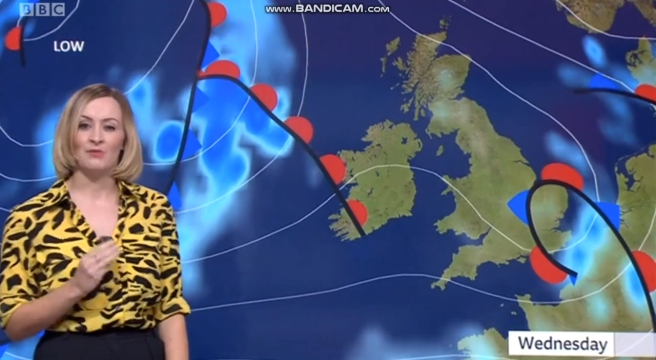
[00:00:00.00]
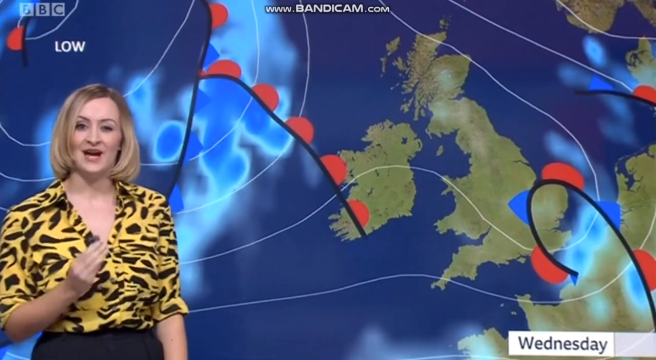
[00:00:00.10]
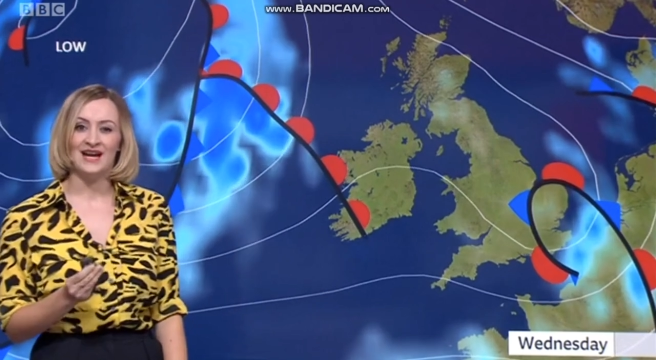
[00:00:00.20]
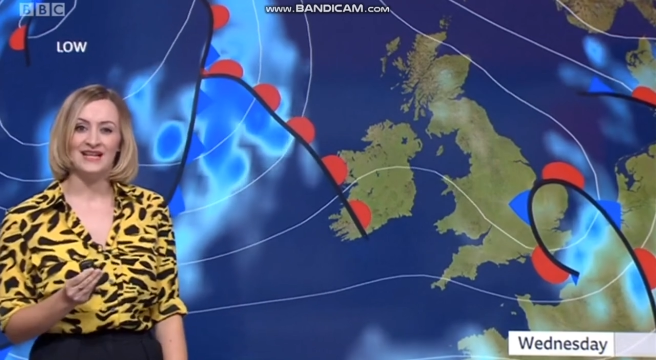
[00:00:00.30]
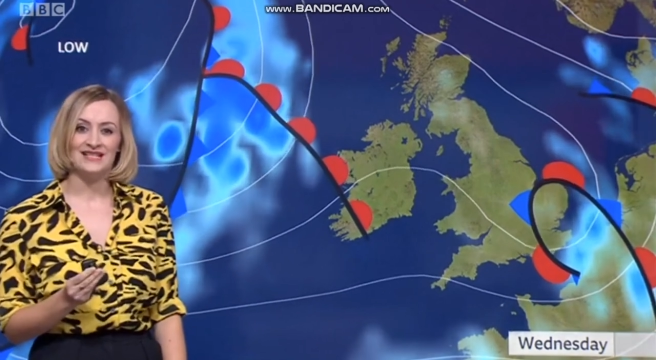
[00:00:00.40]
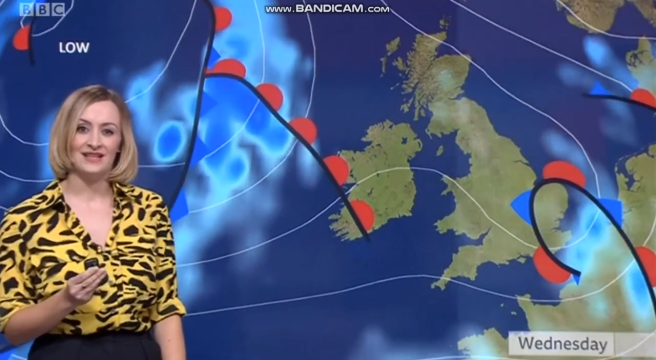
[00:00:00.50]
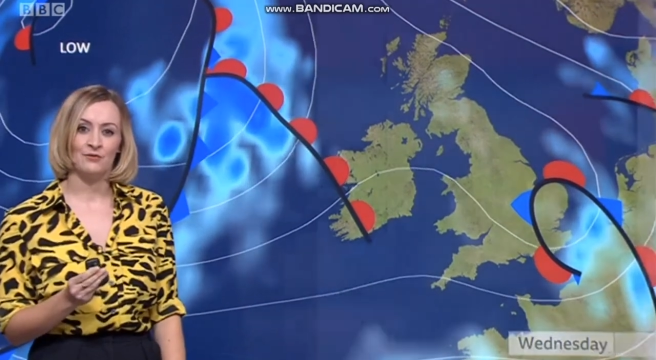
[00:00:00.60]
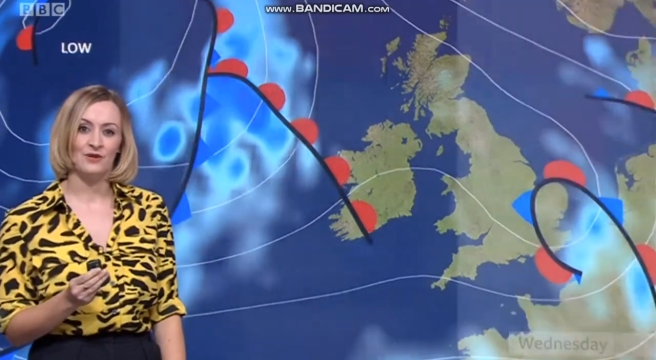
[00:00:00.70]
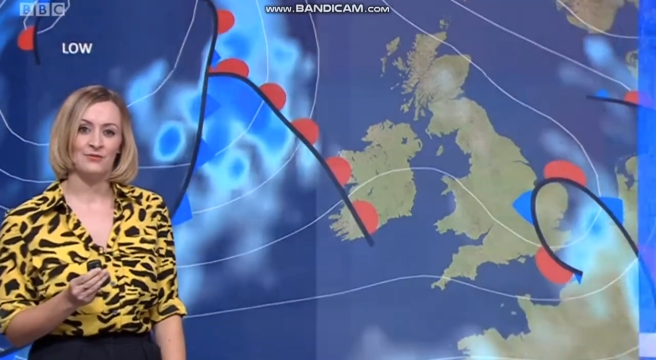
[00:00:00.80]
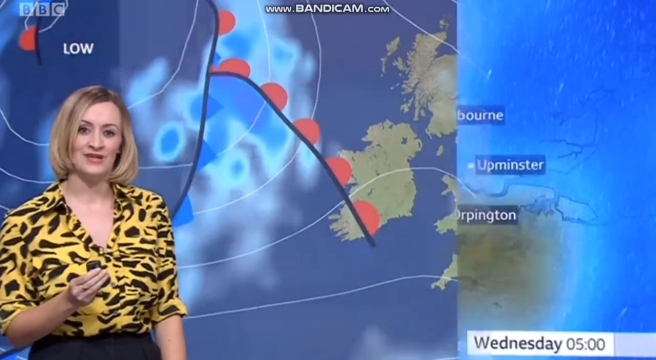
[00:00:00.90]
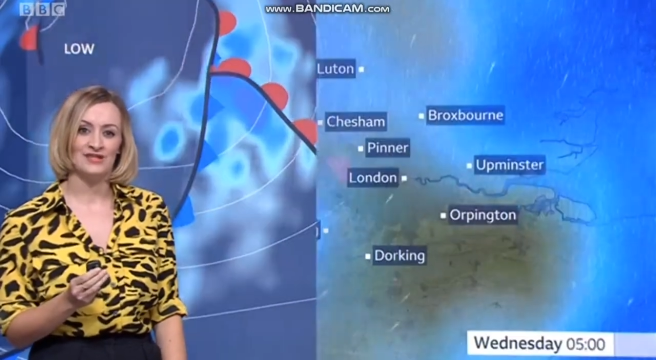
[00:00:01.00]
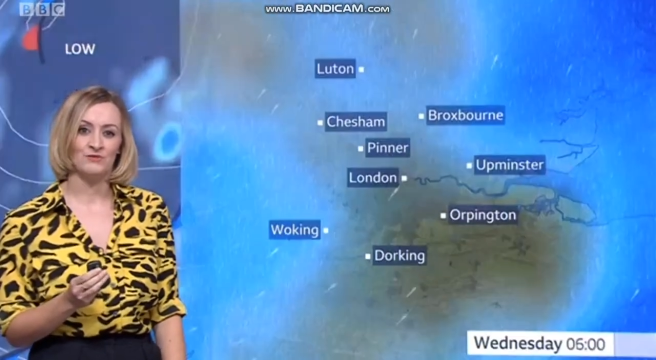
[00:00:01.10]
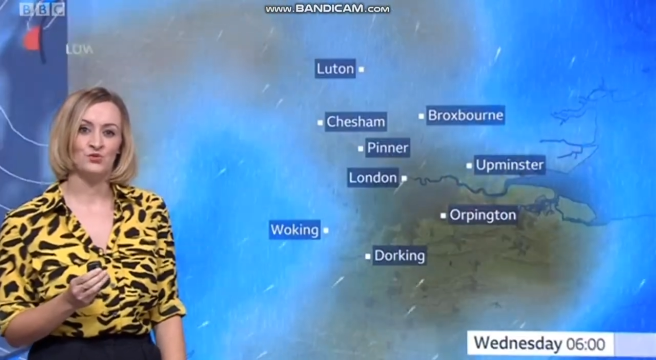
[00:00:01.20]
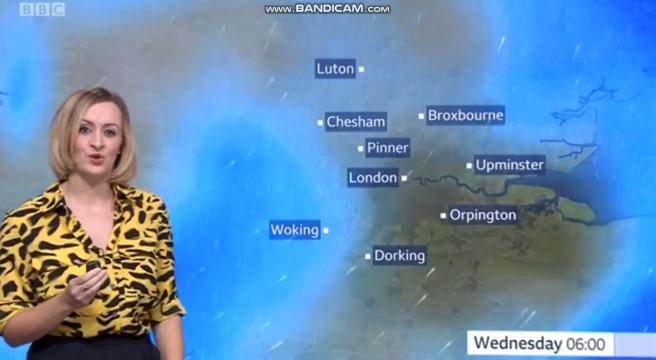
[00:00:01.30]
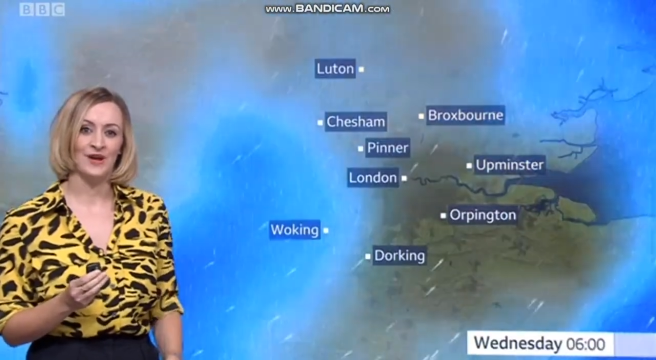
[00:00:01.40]
and behind it, there will be
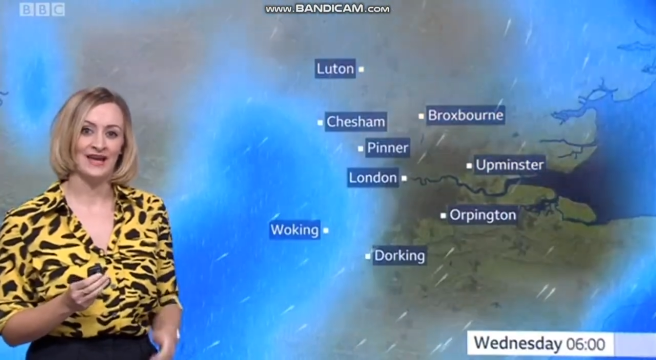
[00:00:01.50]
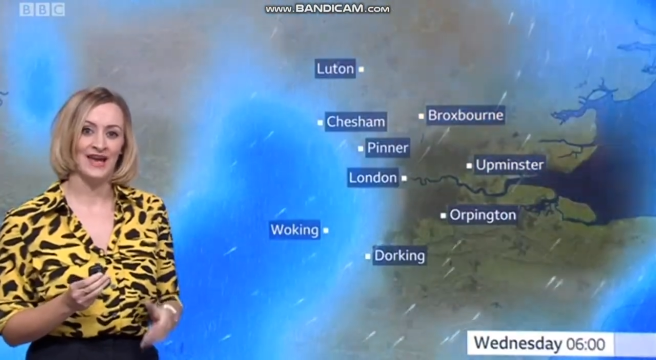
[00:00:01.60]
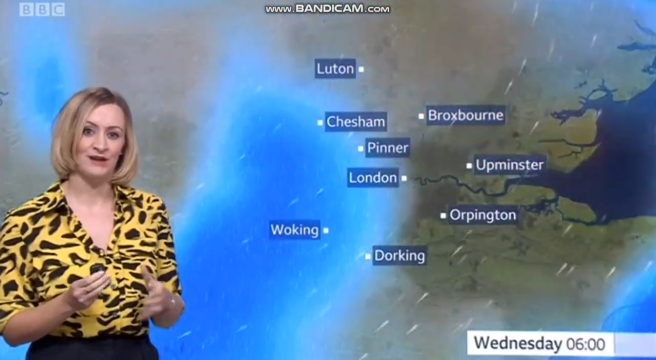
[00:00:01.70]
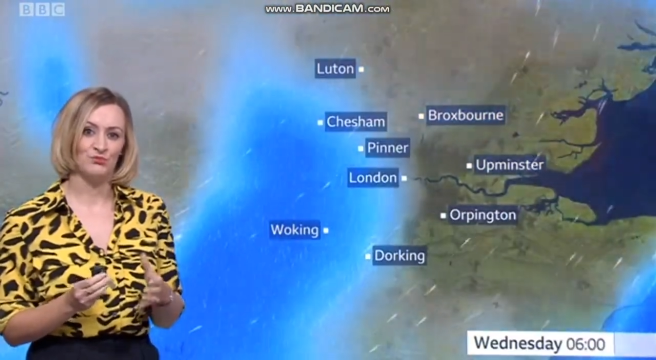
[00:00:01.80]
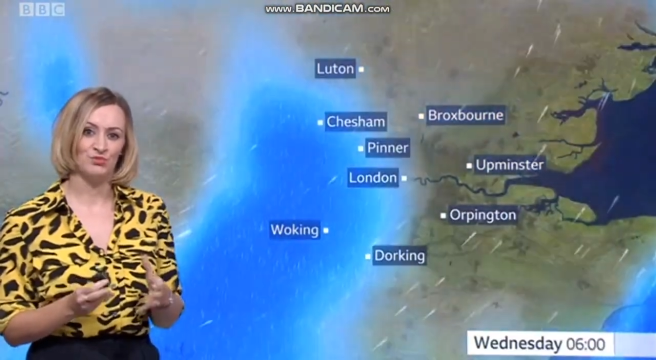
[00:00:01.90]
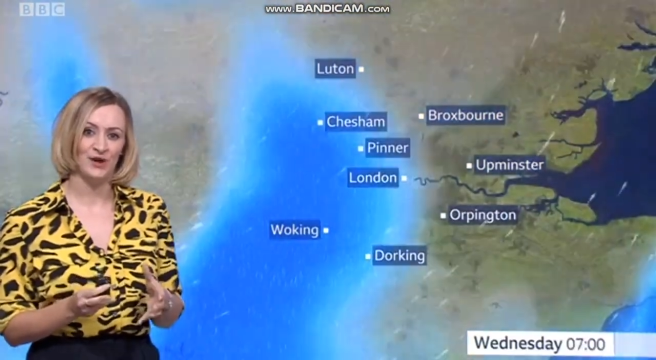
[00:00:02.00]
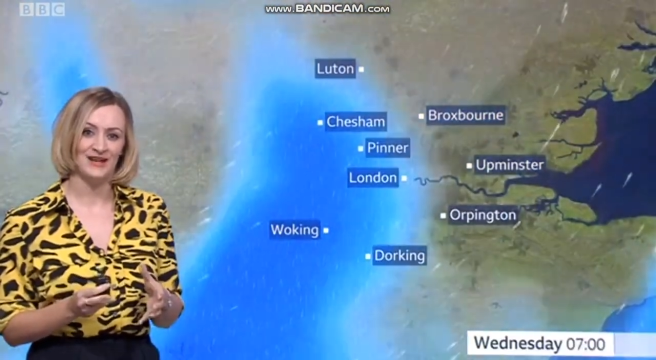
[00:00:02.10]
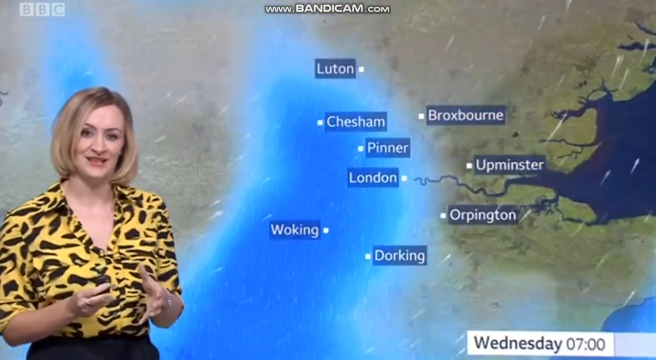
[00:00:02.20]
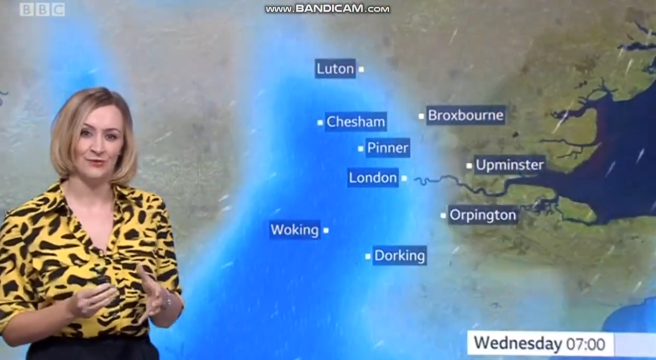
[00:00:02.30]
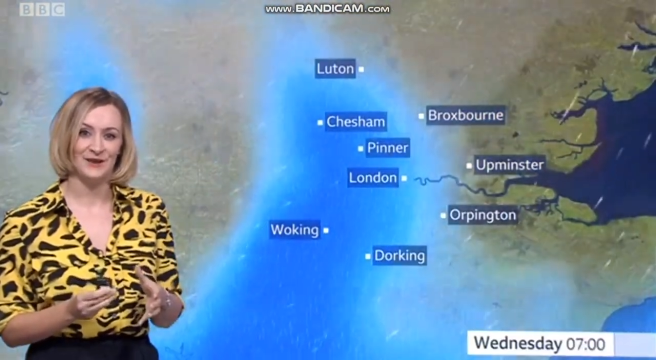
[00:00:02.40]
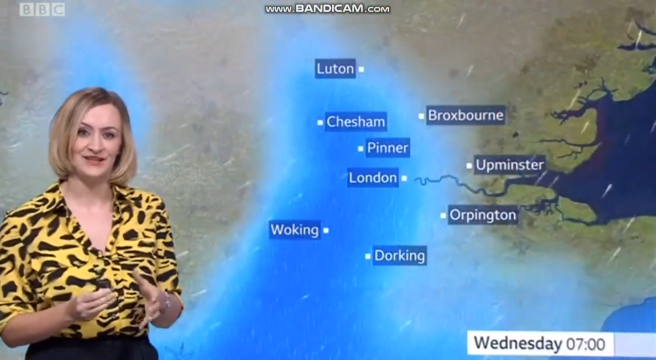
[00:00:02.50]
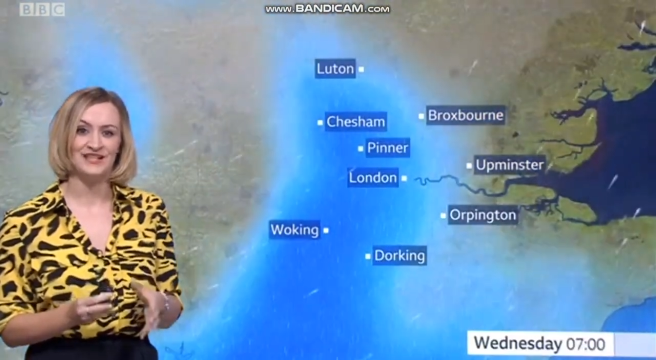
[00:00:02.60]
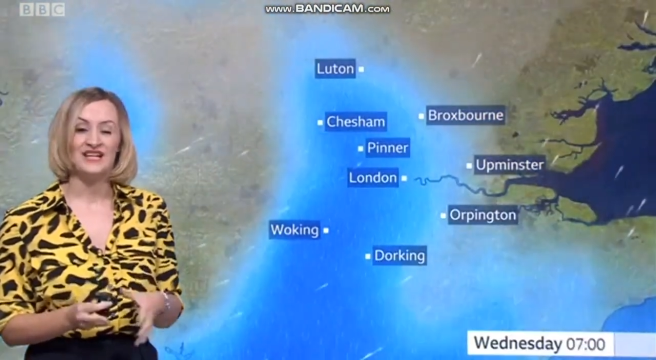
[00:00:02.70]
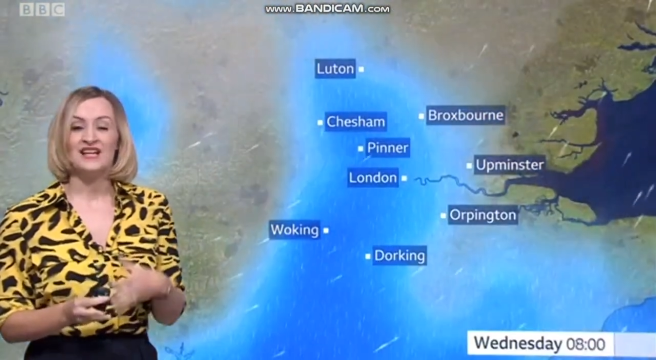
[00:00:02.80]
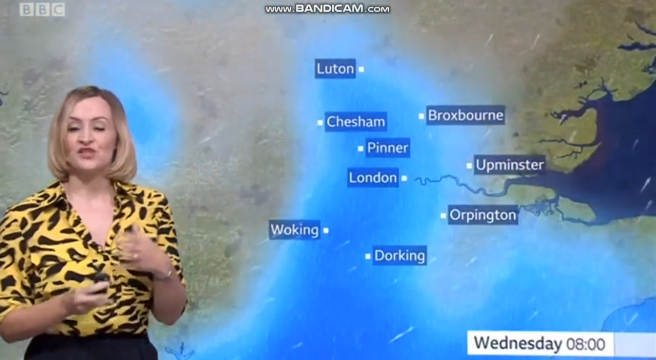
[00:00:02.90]
some drier and brighter weather.